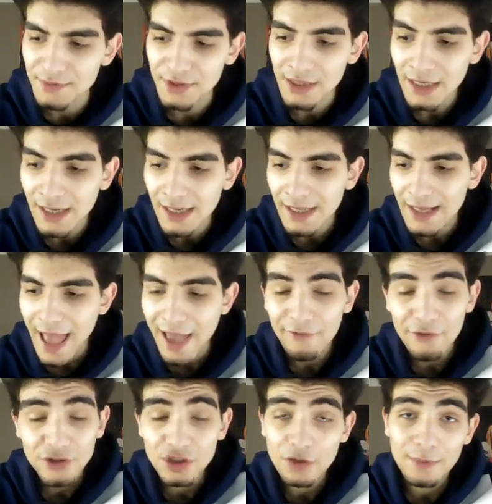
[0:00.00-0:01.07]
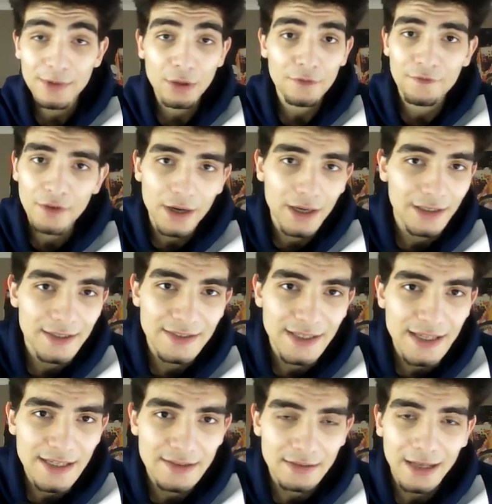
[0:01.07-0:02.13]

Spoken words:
And Everton have been on fire this season.